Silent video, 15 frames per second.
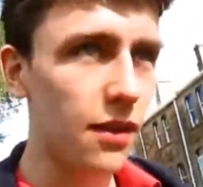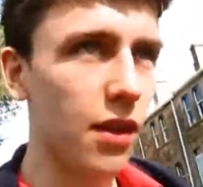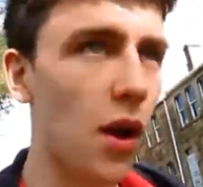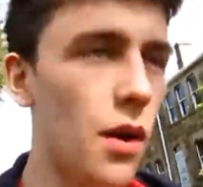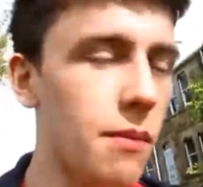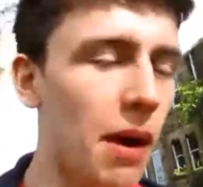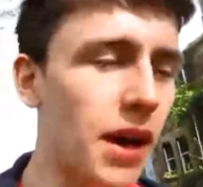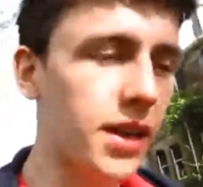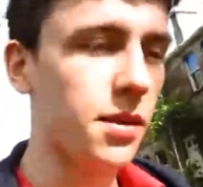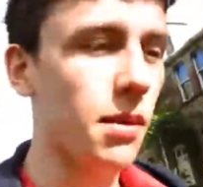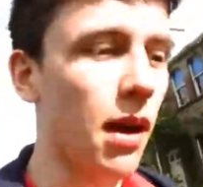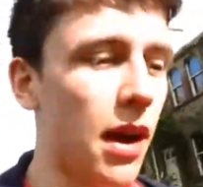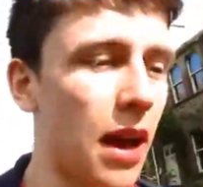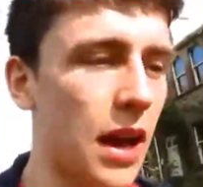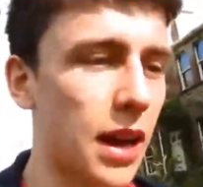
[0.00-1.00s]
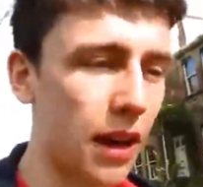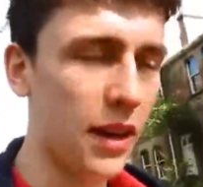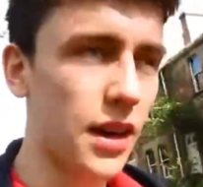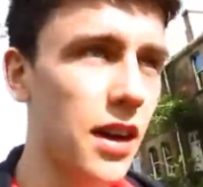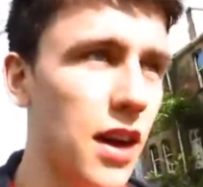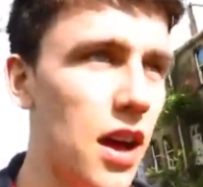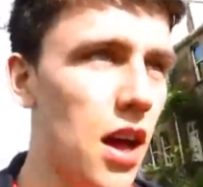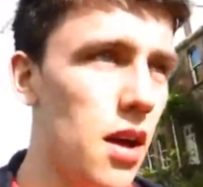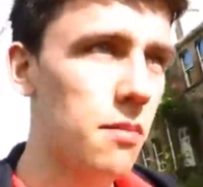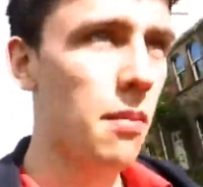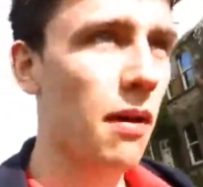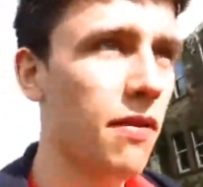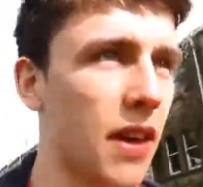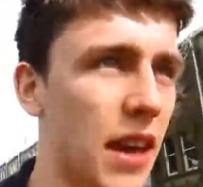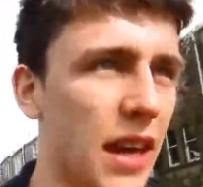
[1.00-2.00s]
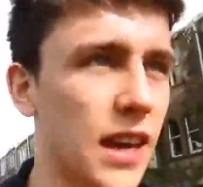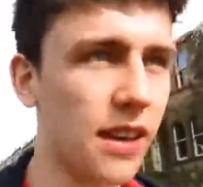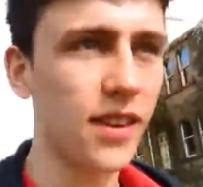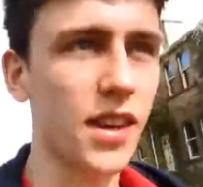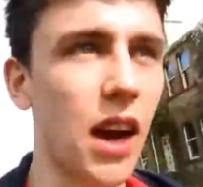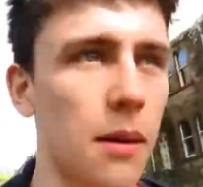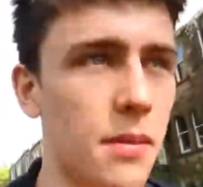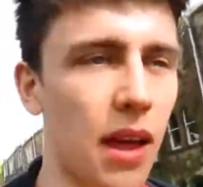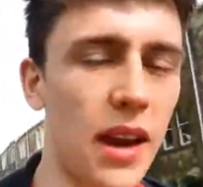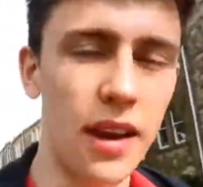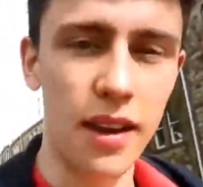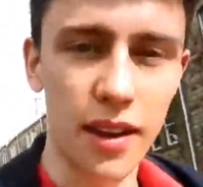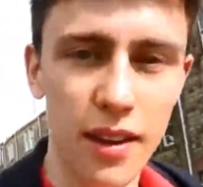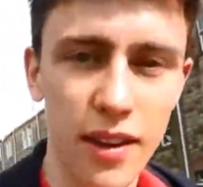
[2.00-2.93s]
Going back to my my thinking time now,